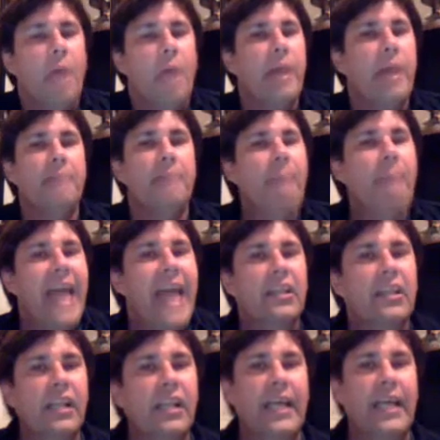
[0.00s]
But a
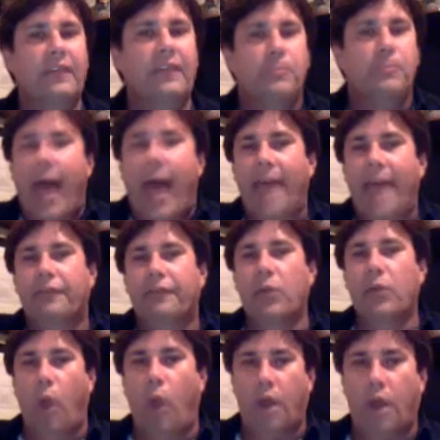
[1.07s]
man lives by every
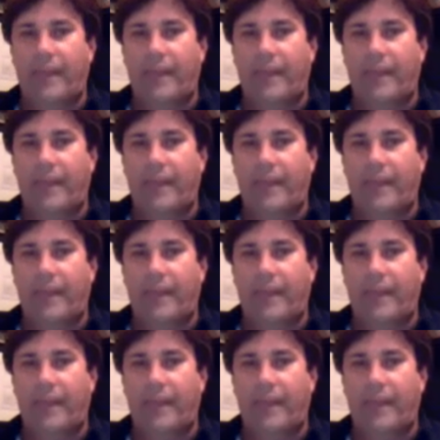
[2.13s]
word